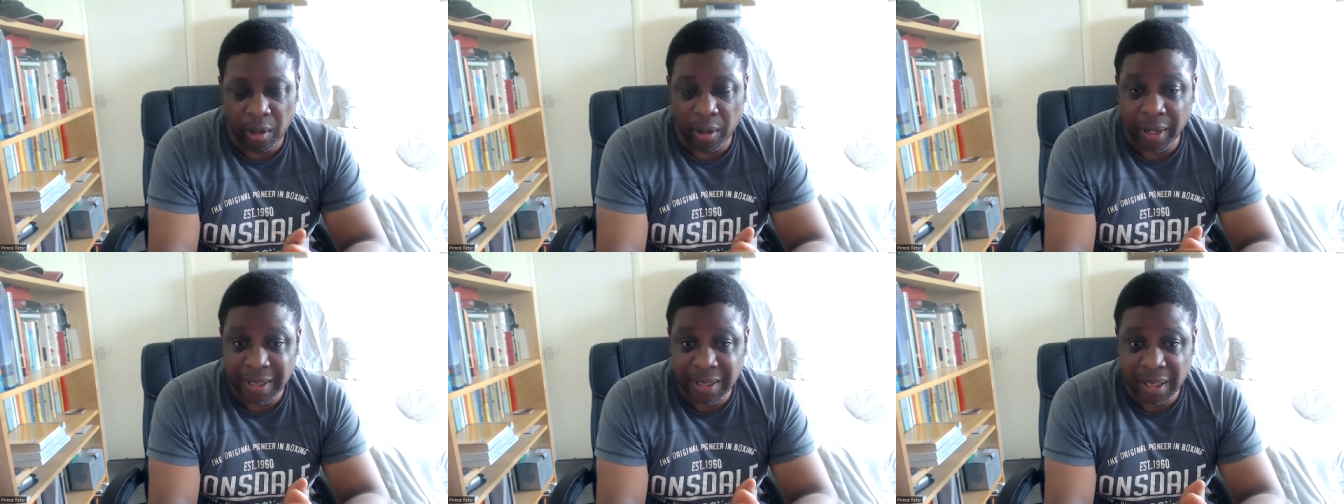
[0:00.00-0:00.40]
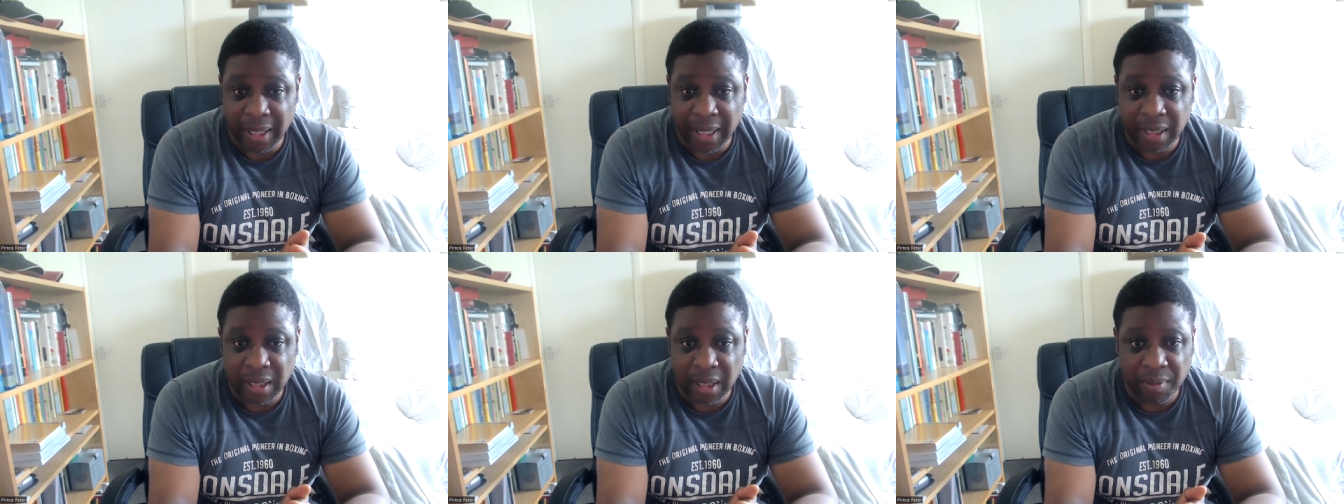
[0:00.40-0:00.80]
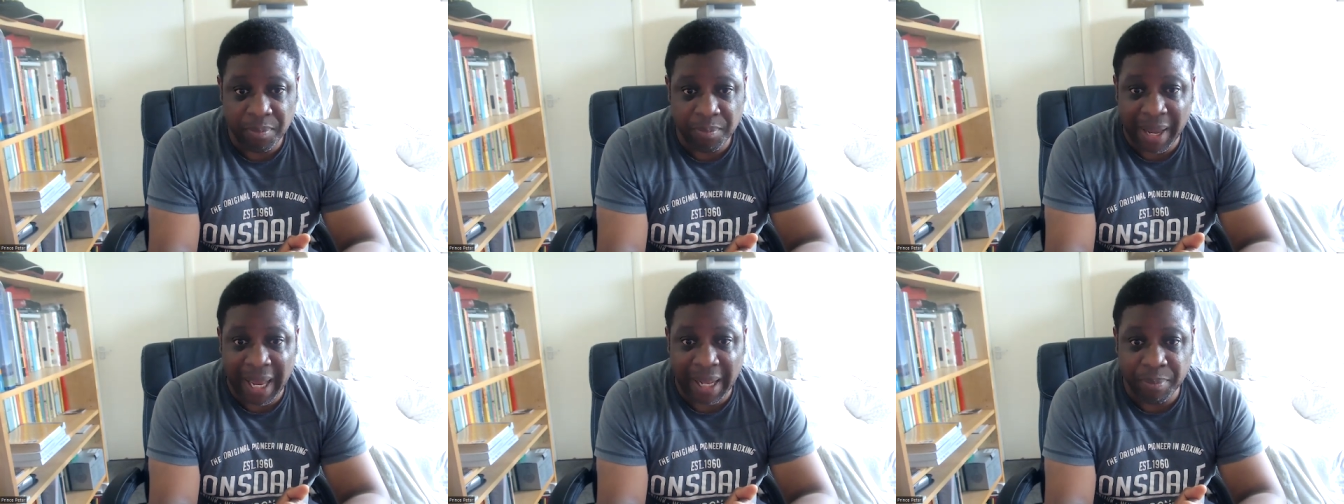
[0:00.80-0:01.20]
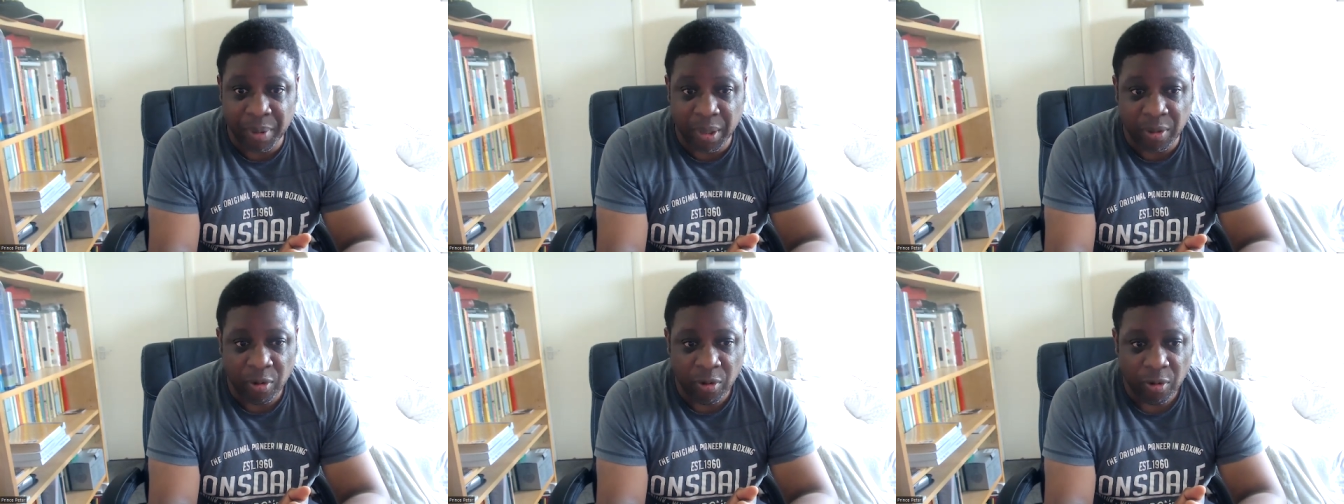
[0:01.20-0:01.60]
isolated
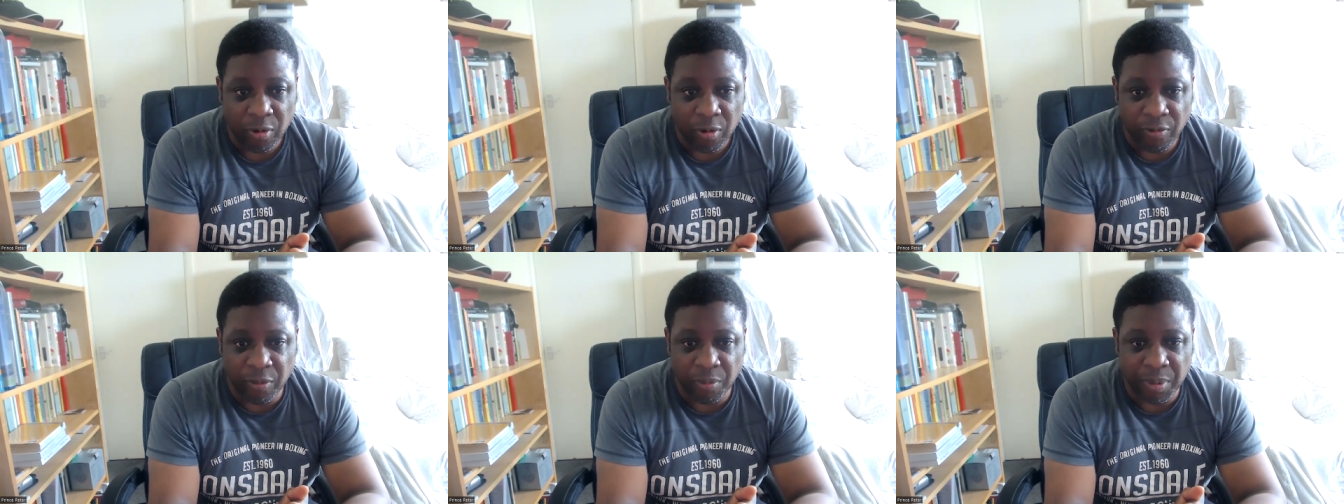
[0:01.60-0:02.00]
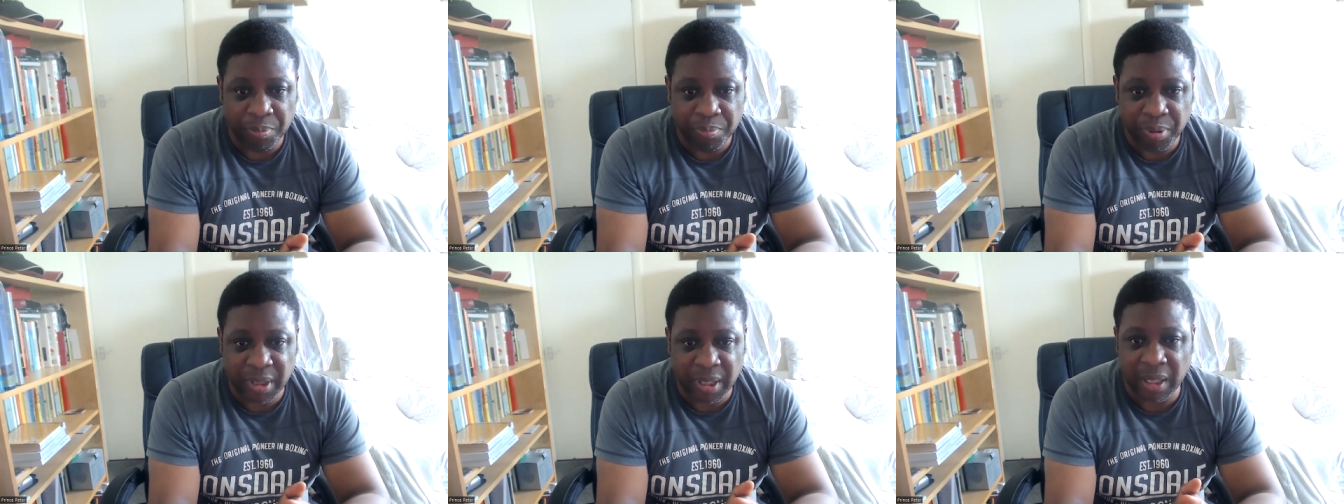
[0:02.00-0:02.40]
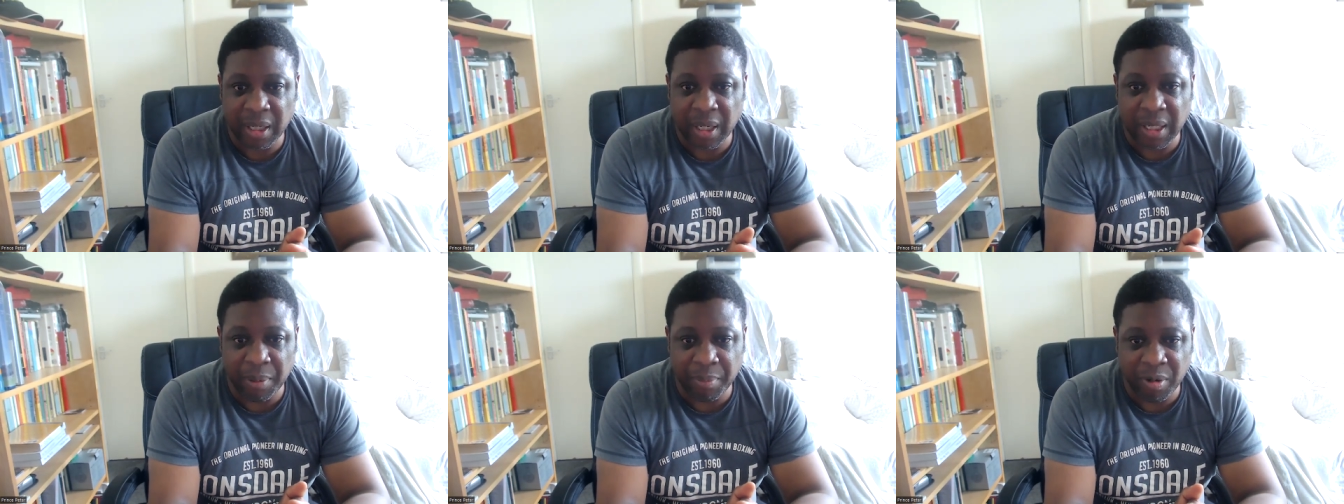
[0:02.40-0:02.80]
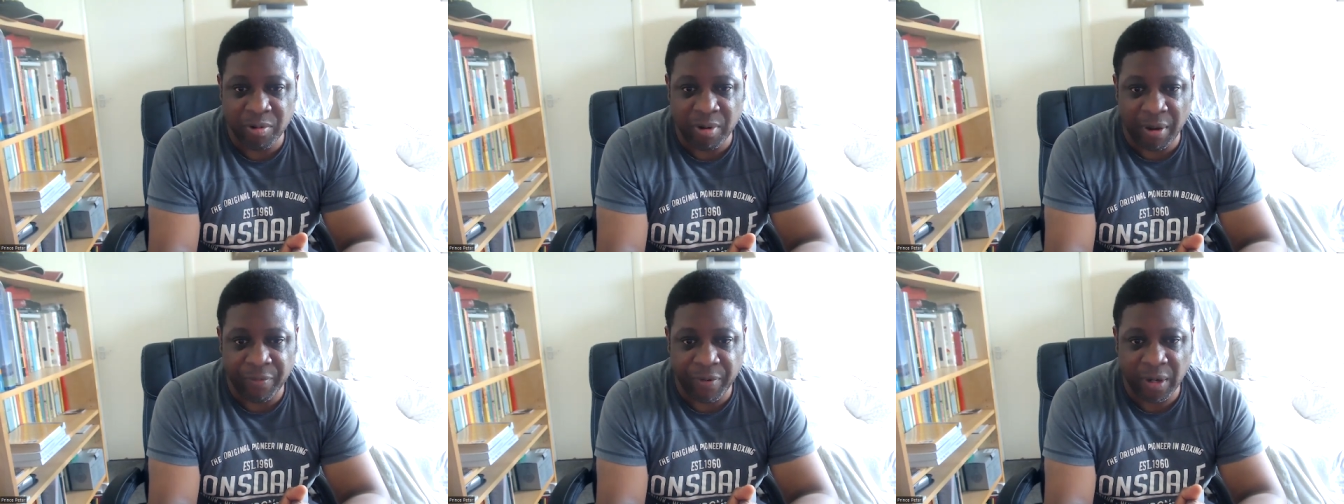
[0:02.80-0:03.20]
madmen from a particular
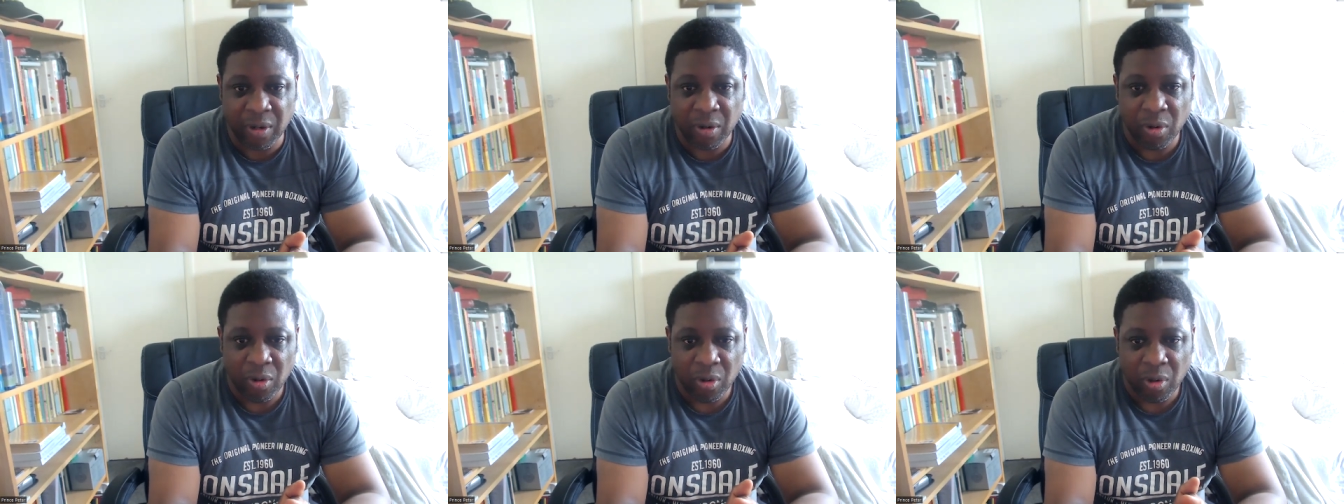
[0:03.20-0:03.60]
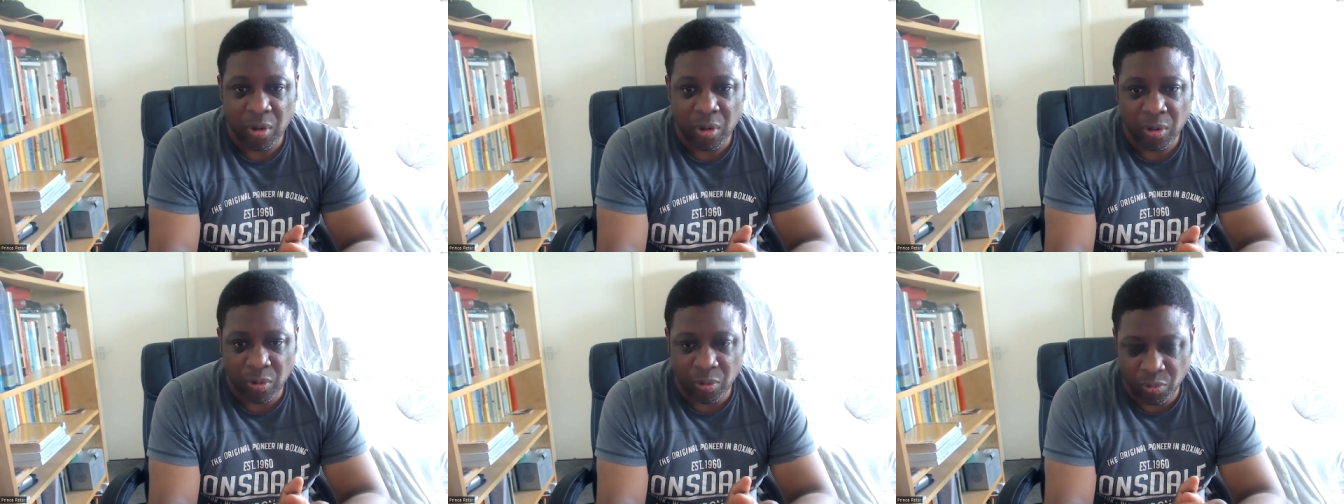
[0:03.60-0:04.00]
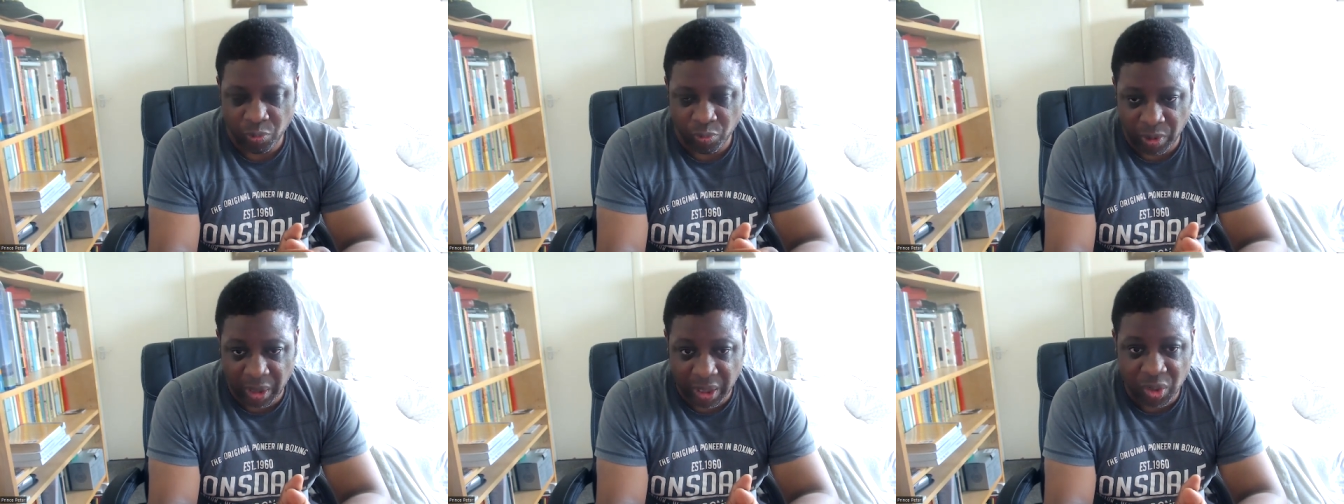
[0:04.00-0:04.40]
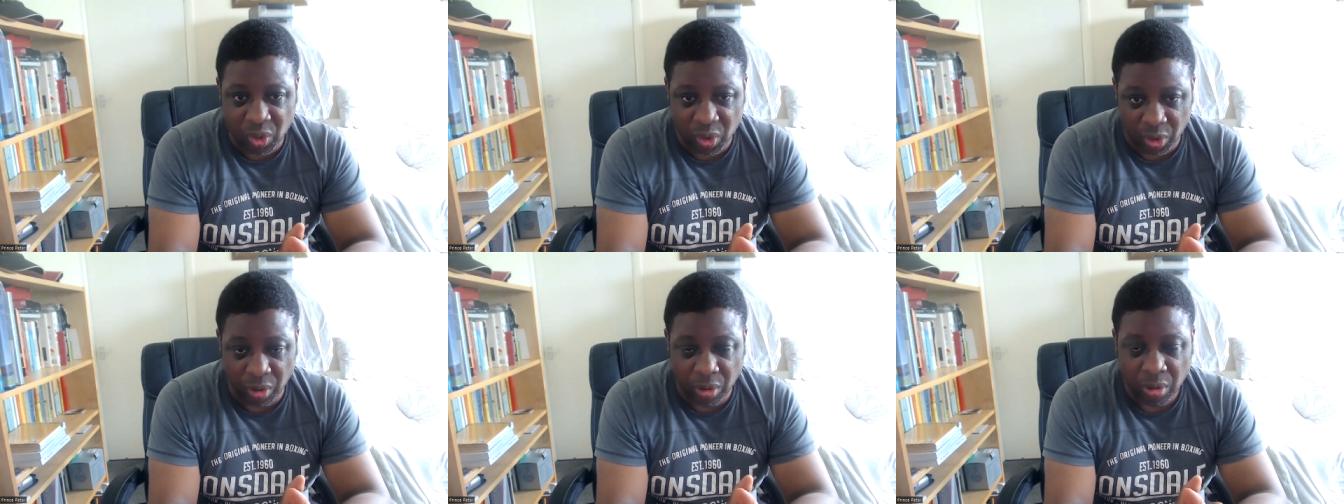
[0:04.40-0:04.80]
demographic
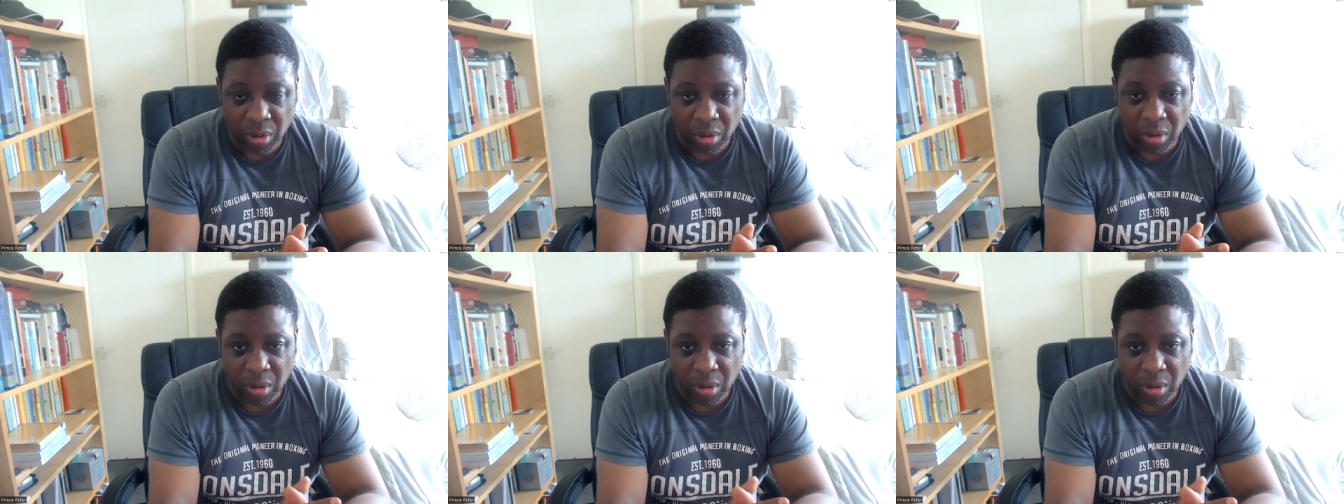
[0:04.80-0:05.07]
religion.